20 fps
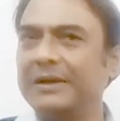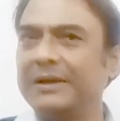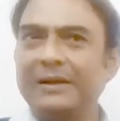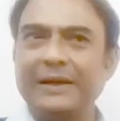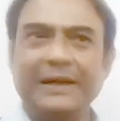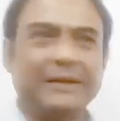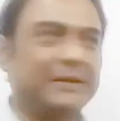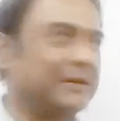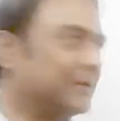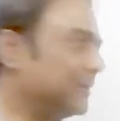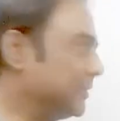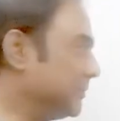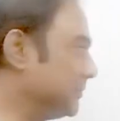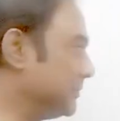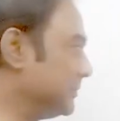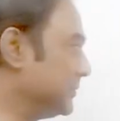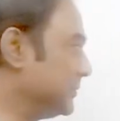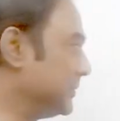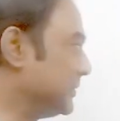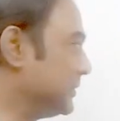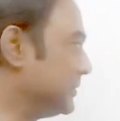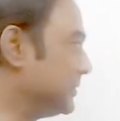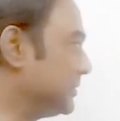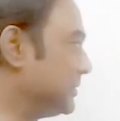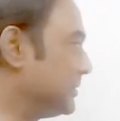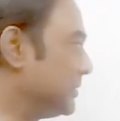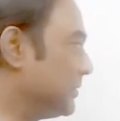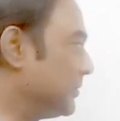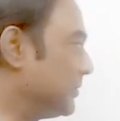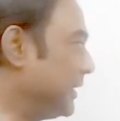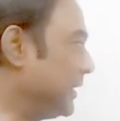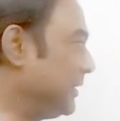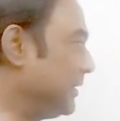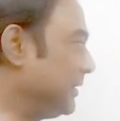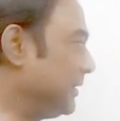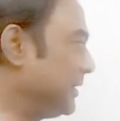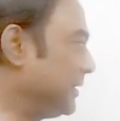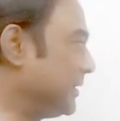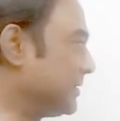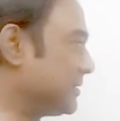Like the
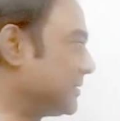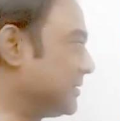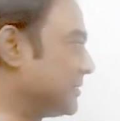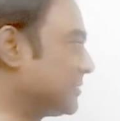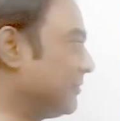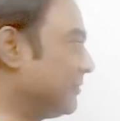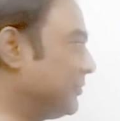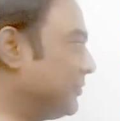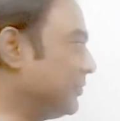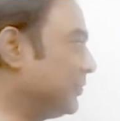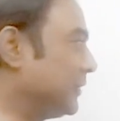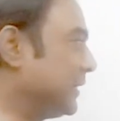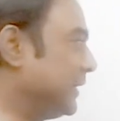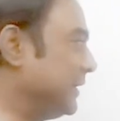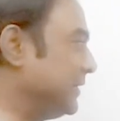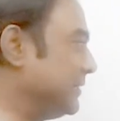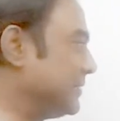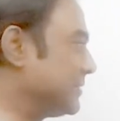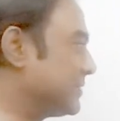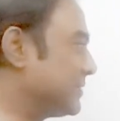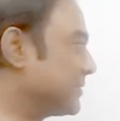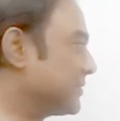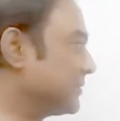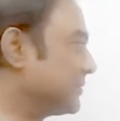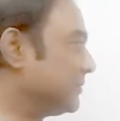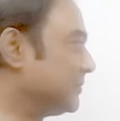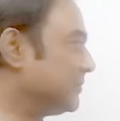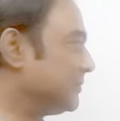writing task is of two kinds.